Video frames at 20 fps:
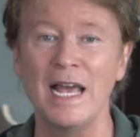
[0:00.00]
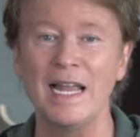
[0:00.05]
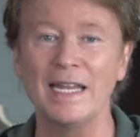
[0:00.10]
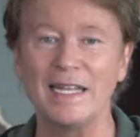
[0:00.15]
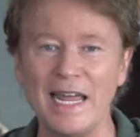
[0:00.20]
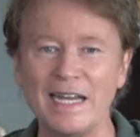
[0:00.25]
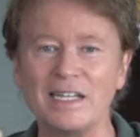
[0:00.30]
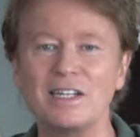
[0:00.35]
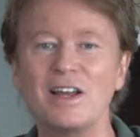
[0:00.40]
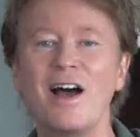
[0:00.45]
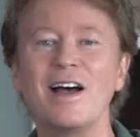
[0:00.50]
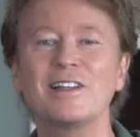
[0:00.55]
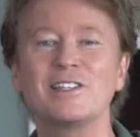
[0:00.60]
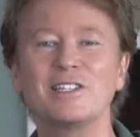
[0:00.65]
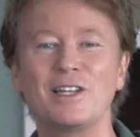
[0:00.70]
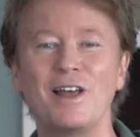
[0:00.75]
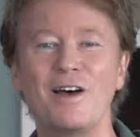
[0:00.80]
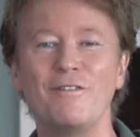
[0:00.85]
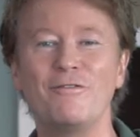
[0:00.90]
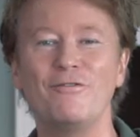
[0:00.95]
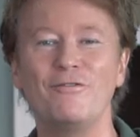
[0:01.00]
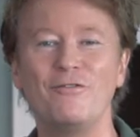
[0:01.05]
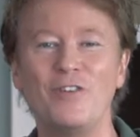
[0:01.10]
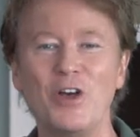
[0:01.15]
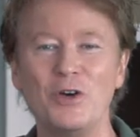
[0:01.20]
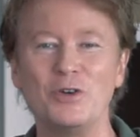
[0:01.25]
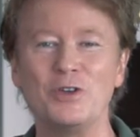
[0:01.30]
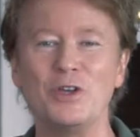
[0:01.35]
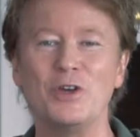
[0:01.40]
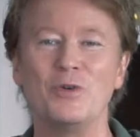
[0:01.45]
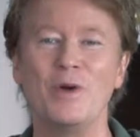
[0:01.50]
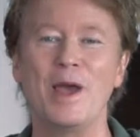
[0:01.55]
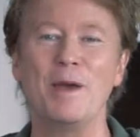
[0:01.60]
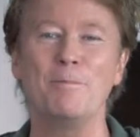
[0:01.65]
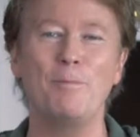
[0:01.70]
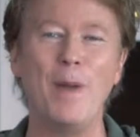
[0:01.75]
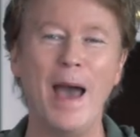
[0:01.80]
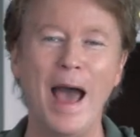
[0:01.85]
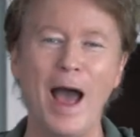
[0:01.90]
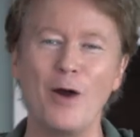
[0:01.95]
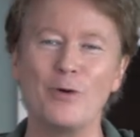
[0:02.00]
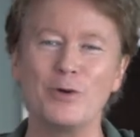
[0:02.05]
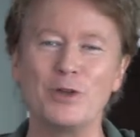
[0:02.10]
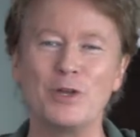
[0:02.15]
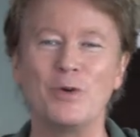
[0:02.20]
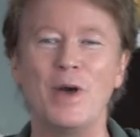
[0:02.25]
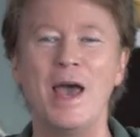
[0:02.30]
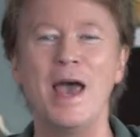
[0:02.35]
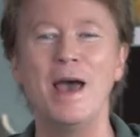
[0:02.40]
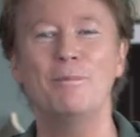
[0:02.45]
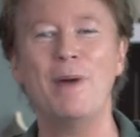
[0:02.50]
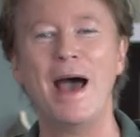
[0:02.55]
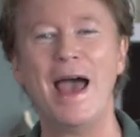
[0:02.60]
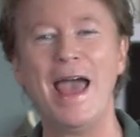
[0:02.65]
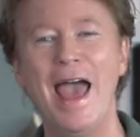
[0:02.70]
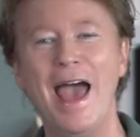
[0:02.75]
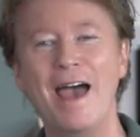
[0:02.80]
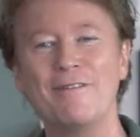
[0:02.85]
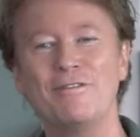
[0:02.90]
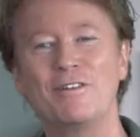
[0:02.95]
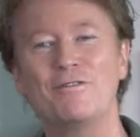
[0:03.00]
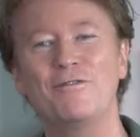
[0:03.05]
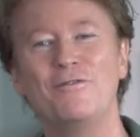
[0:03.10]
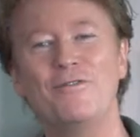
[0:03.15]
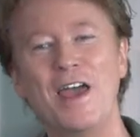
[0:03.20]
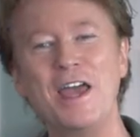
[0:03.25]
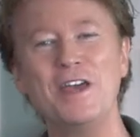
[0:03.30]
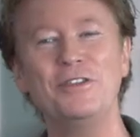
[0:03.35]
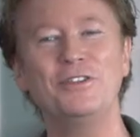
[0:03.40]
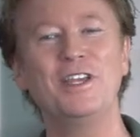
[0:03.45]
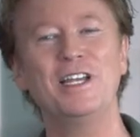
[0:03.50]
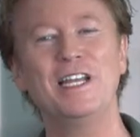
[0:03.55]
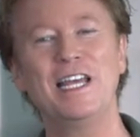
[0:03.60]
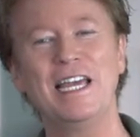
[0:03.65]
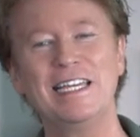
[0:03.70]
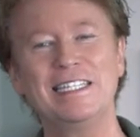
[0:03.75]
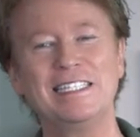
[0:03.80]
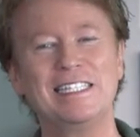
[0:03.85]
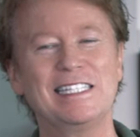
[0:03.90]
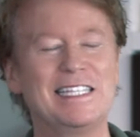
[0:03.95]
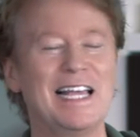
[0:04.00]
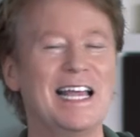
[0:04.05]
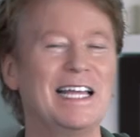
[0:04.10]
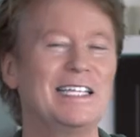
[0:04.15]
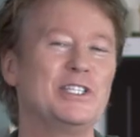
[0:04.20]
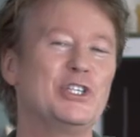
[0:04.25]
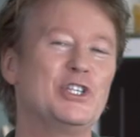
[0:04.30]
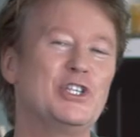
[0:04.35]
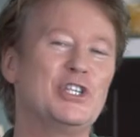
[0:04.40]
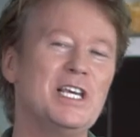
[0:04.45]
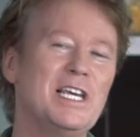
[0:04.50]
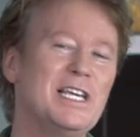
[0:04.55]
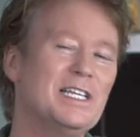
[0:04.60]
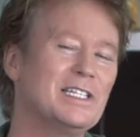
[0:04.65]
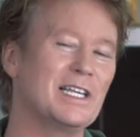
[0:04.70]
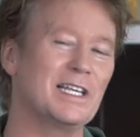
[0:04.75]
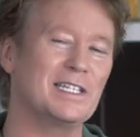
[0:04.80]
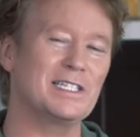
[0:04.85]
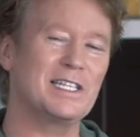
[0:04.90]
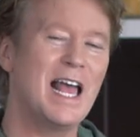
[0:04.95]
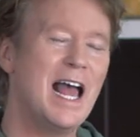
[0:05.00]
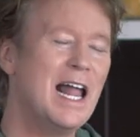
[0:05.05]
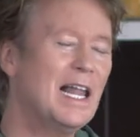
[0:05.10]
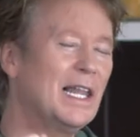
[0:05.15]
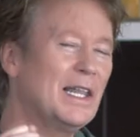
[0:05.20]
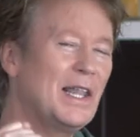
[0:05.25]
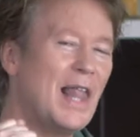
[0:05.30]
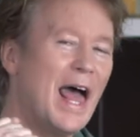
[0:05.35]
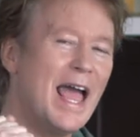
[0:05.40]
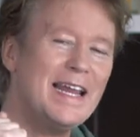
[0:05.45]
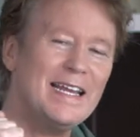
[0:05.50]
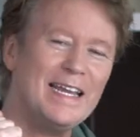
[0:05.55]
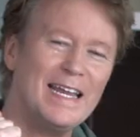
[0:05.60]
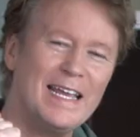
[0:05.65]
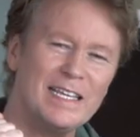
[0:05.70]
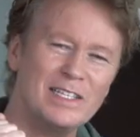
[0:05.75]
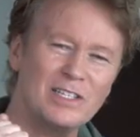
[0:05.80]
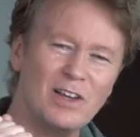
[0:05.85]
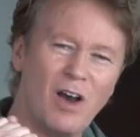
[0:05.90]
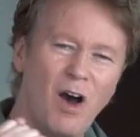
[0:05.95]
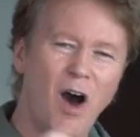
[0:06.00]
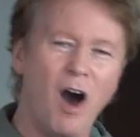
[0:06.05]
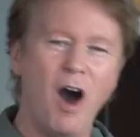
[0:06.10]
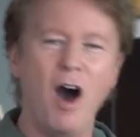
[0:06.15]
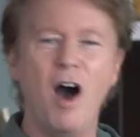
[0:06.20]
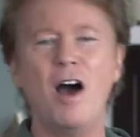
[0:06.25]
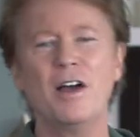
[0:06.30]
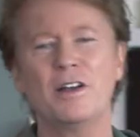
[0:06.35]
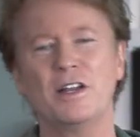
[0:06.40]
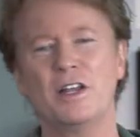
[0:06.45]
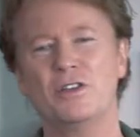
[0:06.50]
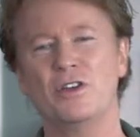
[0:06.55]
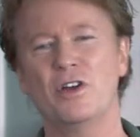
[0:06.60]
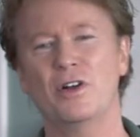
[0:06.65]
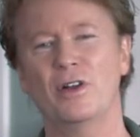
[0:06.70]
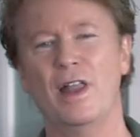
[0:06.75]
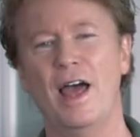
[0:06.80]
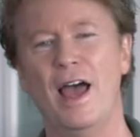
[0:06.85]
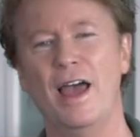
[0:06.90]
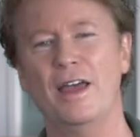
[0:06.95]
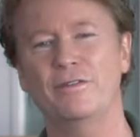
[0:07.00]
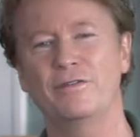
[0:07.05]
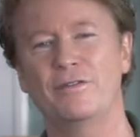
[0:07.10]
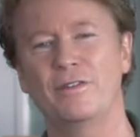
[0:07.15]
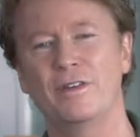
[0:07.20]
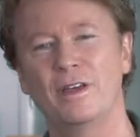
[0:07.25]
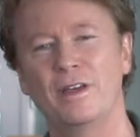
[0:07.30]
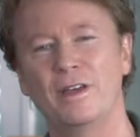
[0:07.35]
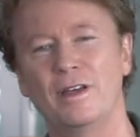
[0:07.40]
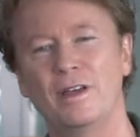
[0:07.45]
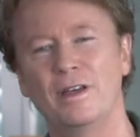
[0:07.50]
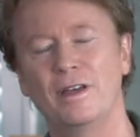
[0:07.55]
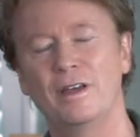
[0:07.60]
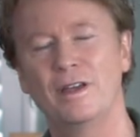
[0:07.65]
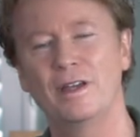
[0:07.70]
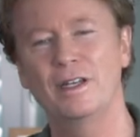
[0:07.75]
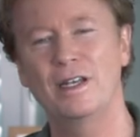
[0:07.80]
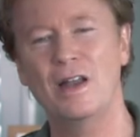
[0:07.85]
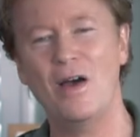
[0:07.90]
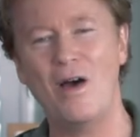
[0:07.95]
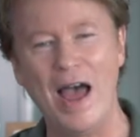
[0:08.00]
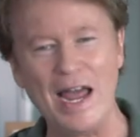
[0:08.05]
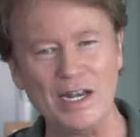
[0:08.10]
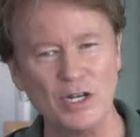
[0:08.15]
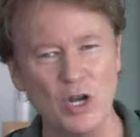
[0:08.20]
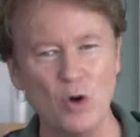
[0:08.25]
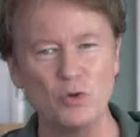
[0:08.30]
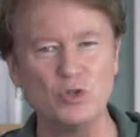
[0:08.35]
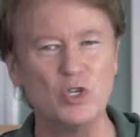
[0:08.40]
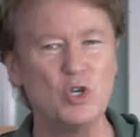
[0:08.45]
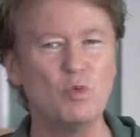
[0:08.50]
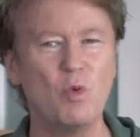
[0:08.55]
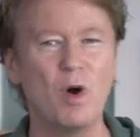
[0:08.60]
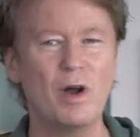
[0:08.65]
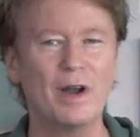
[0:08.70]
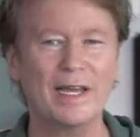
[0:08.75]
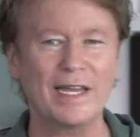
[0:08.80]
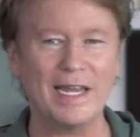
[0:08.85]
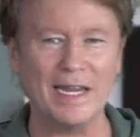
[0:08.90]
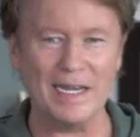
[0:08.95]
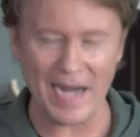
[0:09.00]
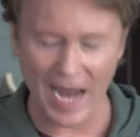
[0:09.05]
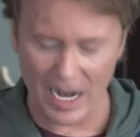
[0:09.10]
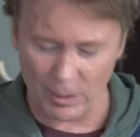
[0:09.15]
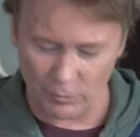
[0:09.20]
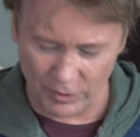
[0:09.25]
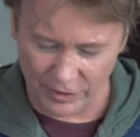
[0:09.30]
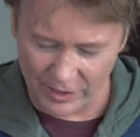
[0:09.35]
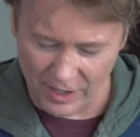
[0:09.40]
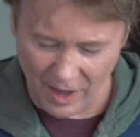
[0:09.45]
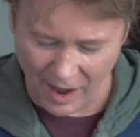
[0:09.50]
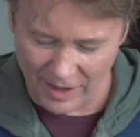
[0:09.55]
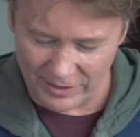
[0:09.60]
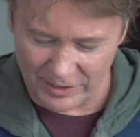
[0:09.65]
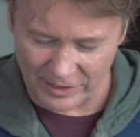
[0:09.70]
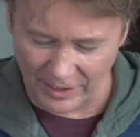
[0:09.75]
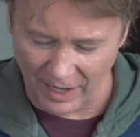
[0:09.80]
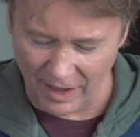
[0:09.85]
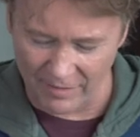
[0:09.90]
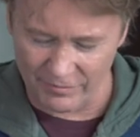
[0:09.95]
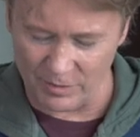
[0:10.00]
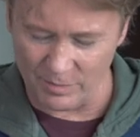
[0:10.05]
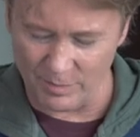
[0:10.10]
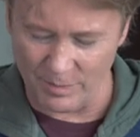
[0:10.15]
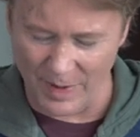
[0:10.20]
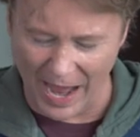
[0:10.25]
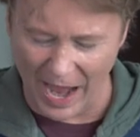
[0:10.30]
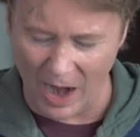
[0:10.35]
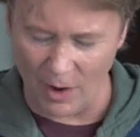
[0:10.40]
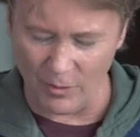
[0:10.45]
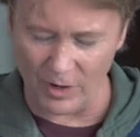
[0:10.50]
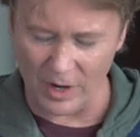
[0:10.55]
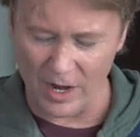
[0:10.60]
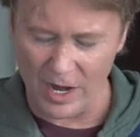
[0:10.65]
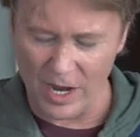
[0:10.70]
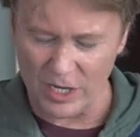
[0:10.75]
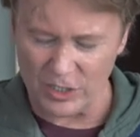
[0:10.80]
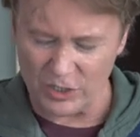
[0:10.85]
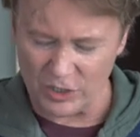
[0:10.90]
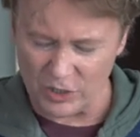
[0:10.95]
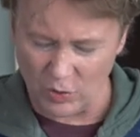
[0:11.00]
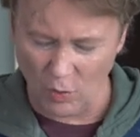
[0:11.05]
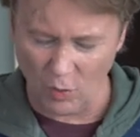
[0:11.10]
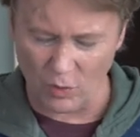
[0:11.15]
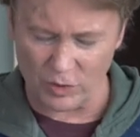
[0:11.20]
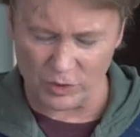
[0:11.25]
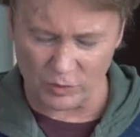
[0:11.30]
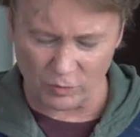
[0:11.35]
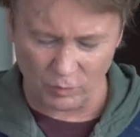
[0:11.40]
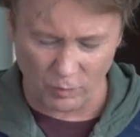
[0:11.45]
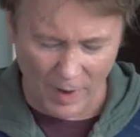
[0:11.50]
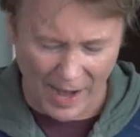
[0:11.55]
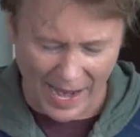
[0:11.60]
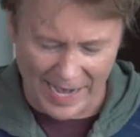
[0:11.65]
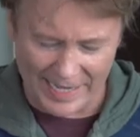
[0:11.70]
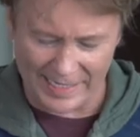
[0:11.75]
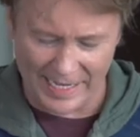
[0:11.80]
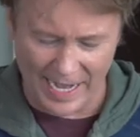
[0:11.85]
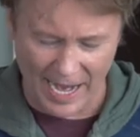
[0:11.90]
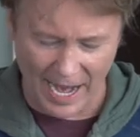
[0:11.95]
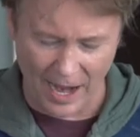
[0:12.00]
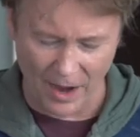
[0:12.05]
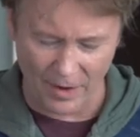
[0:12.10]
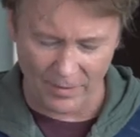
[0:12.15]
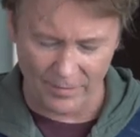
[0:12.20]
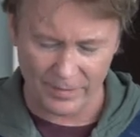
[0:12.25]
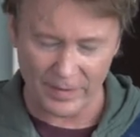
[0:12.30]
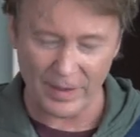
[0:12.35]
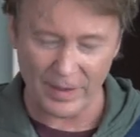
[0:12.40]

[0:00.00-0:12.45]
Let God's love fill you, empower you by having faith in His Son, Jesus. Light is on in your life. Now, I know you want to connect with God's love and power source right now.